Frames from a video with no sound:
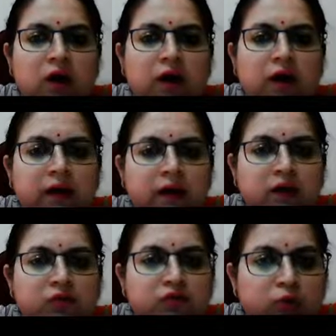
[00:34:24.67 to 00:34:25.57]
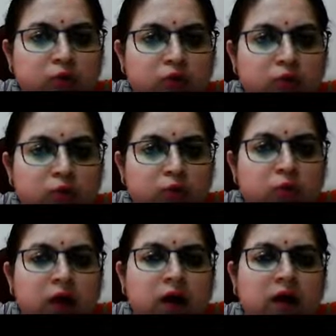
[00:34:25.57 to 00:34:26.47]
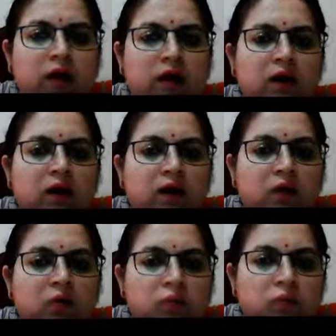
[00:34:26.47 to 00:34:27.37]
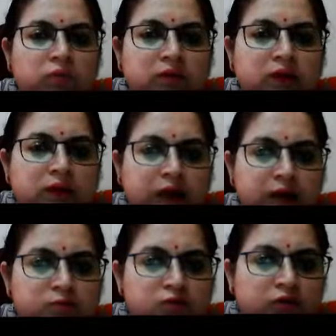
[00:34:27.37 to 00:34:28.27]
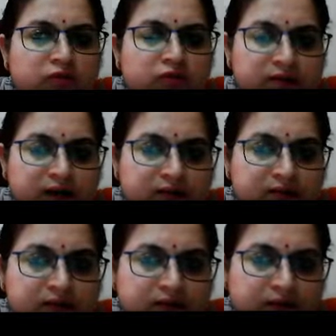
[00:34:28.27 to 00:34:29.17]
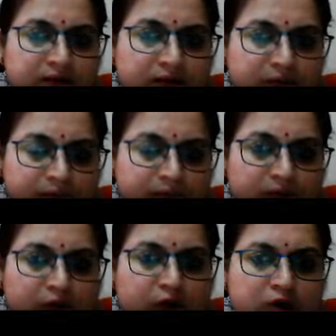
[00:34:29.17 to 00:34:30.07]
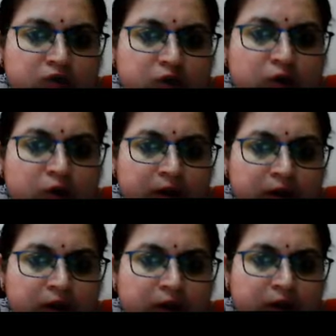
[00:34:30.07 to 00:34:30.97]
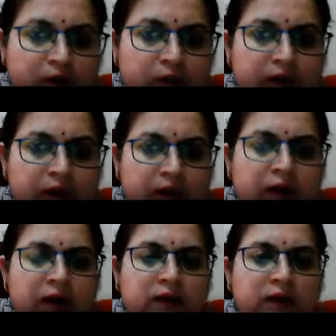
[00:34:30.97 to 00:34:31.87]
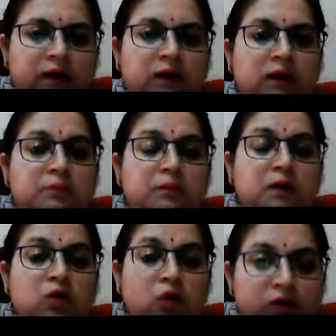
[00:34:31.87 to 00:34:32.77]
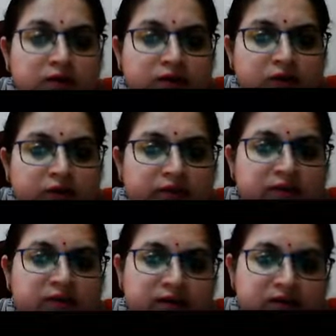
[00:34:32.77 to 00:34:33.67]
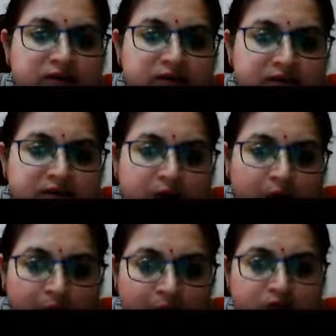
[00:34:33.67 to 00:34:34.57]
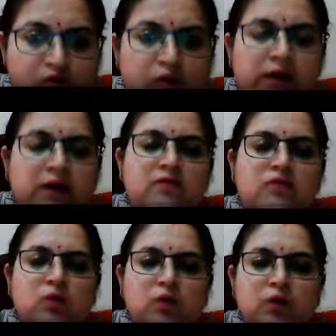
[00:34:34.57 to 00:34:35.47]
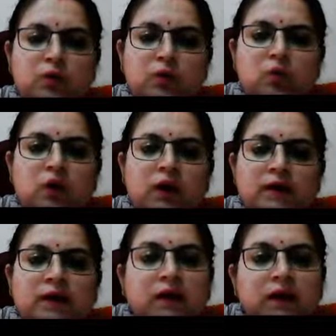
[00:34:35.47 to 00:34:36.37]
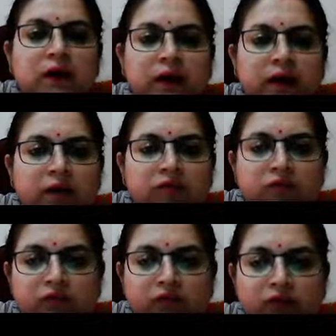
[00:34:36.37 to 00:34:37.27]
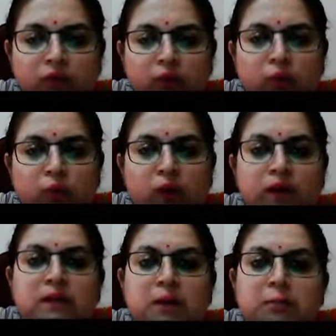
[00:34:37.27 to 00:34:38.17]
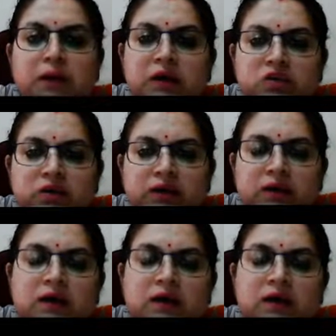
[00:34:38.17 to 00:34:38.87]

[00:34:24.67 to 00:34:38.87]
I have told you the types of disaster also. Okay, the causes of disasters also I have told you. Then I have given you the major